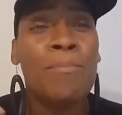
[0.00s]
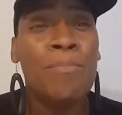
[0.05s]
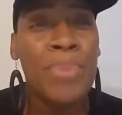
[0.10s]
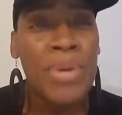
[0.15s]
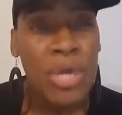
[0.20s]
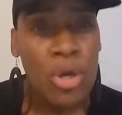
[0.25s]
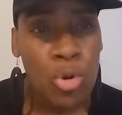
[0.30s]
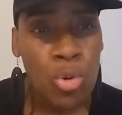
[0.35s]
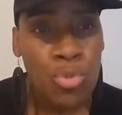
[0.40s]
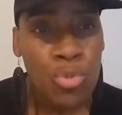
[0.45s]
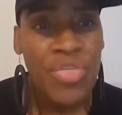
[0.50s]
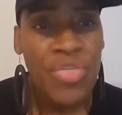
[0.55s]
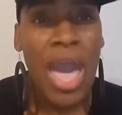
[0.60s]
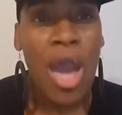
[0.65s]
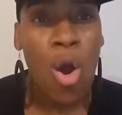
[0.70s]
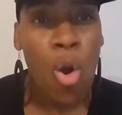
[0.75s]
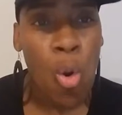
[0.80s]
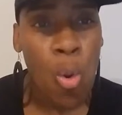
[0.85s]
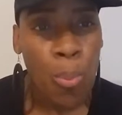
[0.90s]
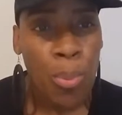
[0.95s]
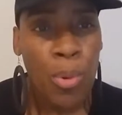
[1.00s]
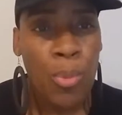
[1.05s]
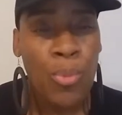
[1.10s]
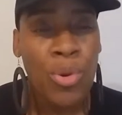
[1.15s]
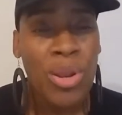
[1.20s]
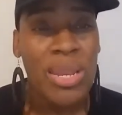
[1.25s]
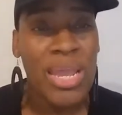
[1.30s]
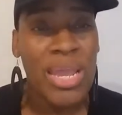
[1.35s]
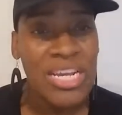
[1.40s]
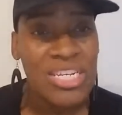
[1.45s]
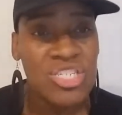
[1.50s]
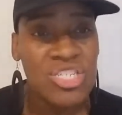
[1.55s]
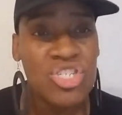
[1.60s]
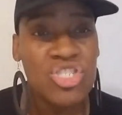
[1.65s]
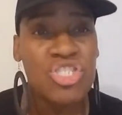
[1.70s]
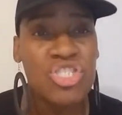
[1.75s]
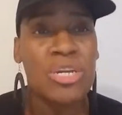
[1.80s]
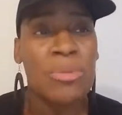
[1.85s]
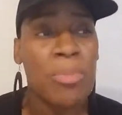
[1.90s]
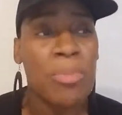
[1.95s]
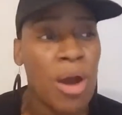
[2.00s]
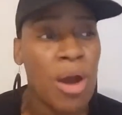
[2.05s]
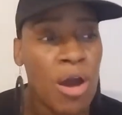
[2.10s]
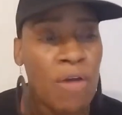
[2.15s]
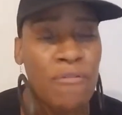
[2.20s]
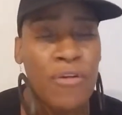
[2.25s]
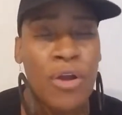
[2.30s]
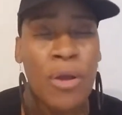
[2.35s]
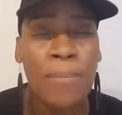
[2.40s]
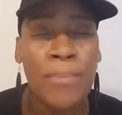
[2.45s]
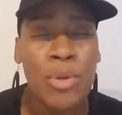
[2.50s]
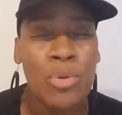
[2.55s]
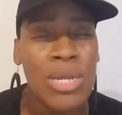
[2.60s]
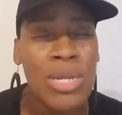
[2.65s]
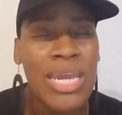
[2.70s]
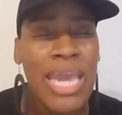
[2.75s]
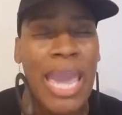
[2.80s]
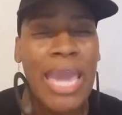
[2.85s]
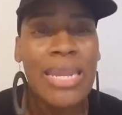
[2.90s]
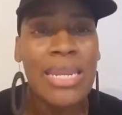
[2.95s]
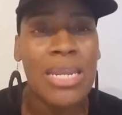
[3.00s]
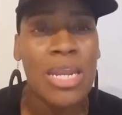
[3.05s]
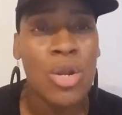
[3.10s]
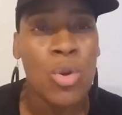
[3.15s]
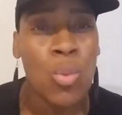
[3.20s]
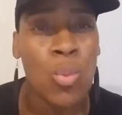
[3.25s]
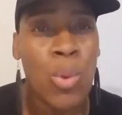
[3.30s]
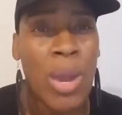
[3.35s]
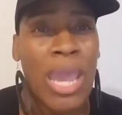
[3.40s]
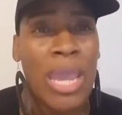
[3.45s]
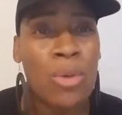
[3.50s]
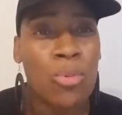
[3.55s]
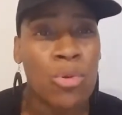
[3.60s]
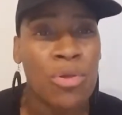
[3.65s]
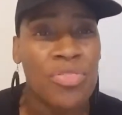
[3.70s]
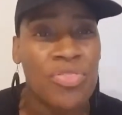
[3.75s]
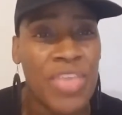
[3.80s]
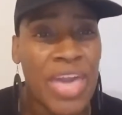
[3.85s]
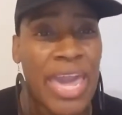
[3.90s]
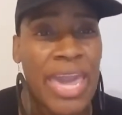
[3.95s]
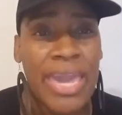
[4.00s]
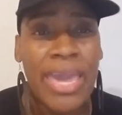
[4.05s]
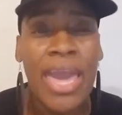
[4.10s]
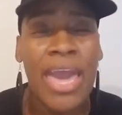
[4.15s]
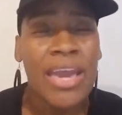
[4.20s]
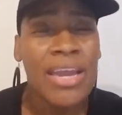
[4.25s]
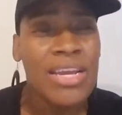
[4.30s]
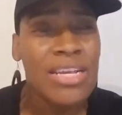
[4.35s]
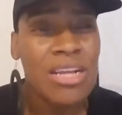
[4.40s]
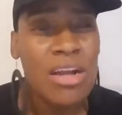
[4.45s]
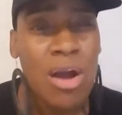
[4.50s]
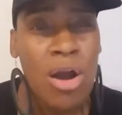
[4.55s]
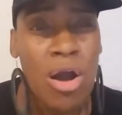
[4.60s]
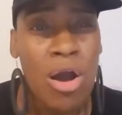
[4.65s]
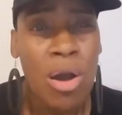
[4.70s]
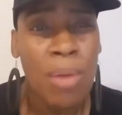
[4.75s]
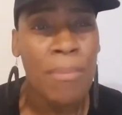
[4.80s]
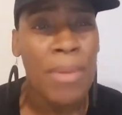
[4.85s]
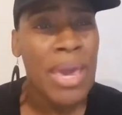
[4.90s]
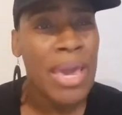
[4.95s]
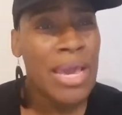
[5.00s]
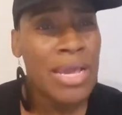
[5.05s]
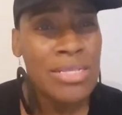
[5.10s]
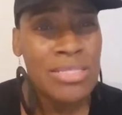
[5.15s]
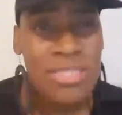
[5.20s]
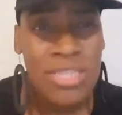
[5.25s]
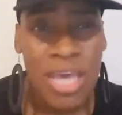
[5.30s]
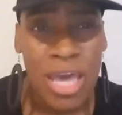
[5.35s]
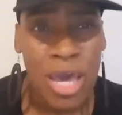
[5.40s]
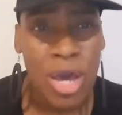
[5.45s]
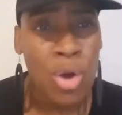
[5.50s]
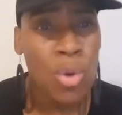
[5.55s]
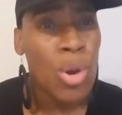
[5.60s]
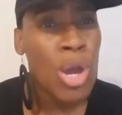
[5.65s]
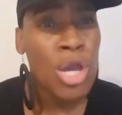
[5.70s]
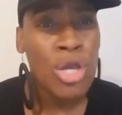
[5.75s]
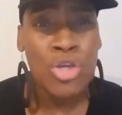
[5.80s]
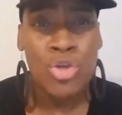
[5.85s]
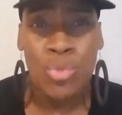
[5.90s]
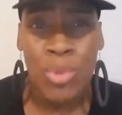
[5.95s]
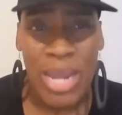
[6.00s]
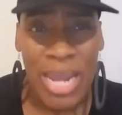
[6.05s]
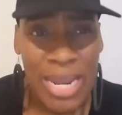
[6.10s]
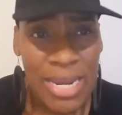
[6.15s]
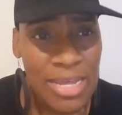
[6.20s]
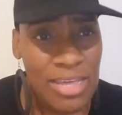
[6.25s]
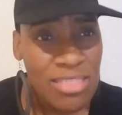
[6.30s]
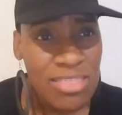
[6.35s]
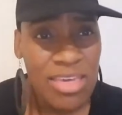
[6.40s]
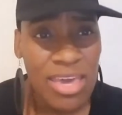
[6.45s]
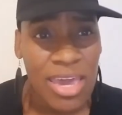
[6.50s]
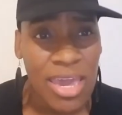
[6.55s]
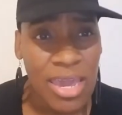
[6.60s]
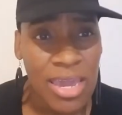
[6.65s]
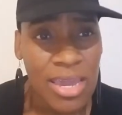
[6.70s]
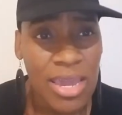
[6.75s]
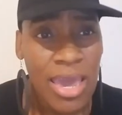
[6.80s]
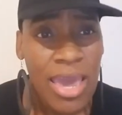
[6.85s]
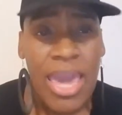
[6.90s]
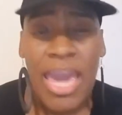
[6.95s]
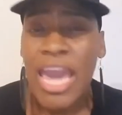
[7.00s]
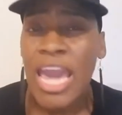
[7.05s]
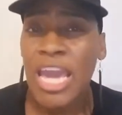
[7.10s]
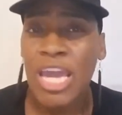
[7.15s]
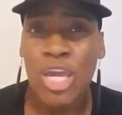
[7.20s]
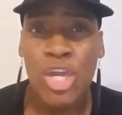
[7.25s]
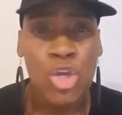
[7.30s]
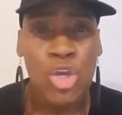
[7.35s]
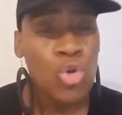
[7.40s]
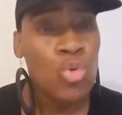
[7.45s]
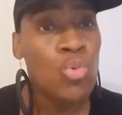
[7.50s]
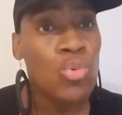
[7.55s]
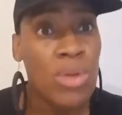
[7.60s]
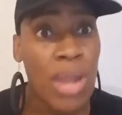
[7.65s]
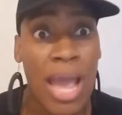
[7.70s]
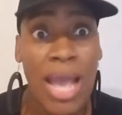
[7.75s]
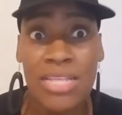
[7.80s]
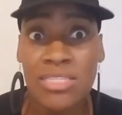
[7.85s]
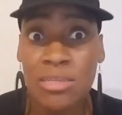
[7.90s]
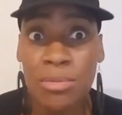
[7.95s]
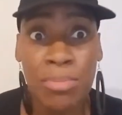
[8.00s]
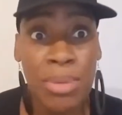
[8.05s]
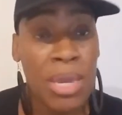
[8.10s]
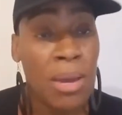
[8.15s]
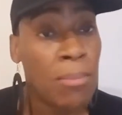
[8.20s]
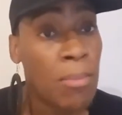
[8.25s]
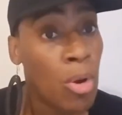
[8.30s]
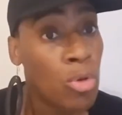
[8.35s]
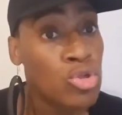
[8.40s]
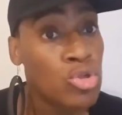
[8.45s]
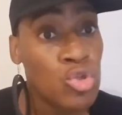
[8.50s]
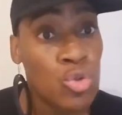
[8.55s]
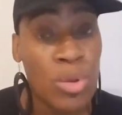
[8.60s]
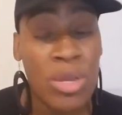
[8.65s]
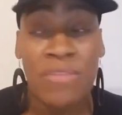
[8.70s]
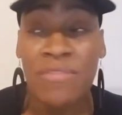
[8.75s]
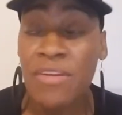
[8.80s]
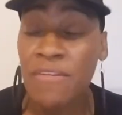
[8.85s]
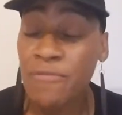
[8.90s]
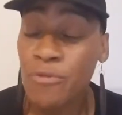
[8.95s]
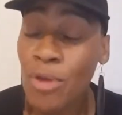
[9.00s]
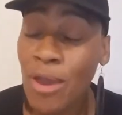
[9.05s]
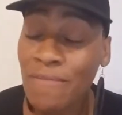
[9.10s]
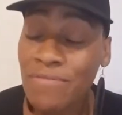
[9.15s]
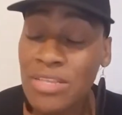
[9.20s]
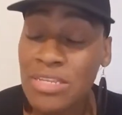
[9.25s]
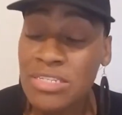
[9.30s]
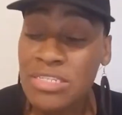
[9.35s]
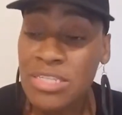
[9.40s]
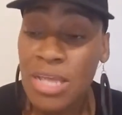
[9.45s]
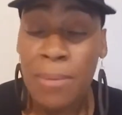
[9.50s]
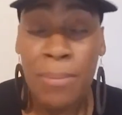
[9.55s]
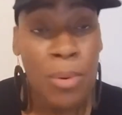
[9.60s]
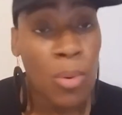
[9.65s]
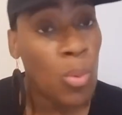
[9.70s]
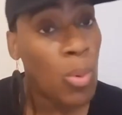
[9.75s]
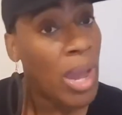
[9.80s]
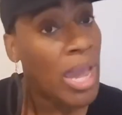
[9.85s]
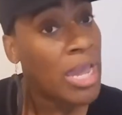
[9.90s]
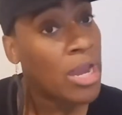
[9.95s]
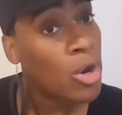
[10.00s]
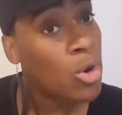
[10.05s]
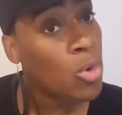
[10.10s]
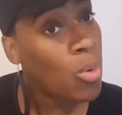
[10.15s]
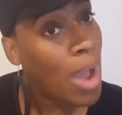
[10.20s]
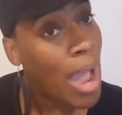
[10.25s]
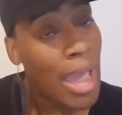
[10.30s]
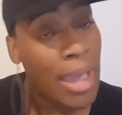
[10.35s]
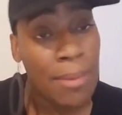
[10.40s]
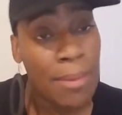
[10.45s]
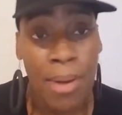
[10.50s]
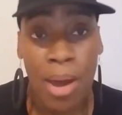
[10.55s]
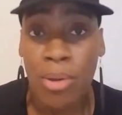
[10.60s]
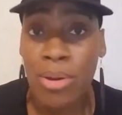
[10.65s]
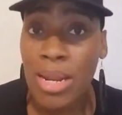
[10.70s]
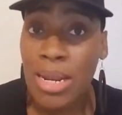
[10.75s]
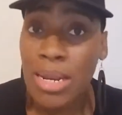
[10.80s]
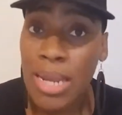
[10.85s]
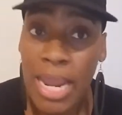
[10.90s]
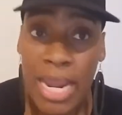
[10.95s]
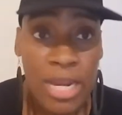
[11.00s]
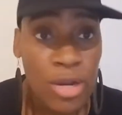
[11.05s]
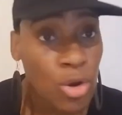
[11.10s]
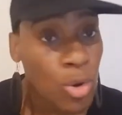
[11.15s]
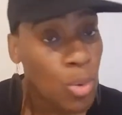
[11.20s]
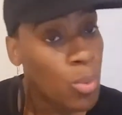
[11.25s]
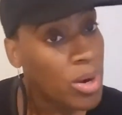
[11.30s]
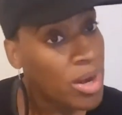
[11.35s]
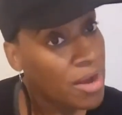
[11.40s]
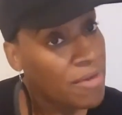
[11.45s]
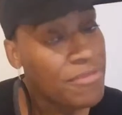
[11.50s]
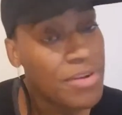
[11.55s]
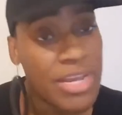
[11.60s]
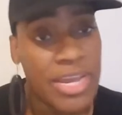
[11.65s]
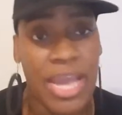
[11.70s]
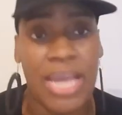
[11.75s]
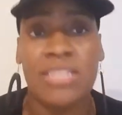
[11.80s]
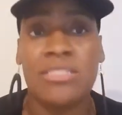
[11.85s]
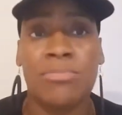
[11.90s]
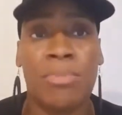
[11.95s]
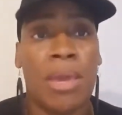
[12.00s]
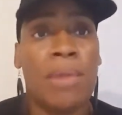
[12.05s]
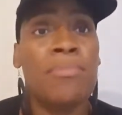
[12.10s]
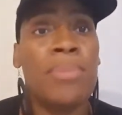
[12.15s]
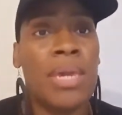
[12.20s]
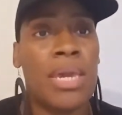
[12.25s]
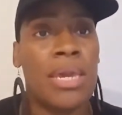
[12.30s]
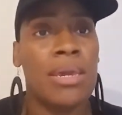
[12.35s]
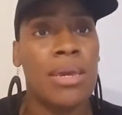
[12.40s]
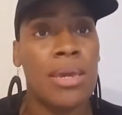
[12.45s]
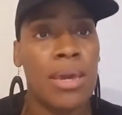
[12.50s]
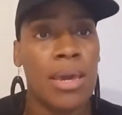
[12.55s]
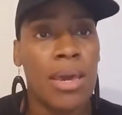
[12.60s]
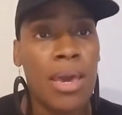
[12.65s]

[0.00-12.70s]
Build that open relationship of communicating in a way where they can come and tell you anything and you not to be emotional, even if you have to step away and cry about it later or whatever the case may be.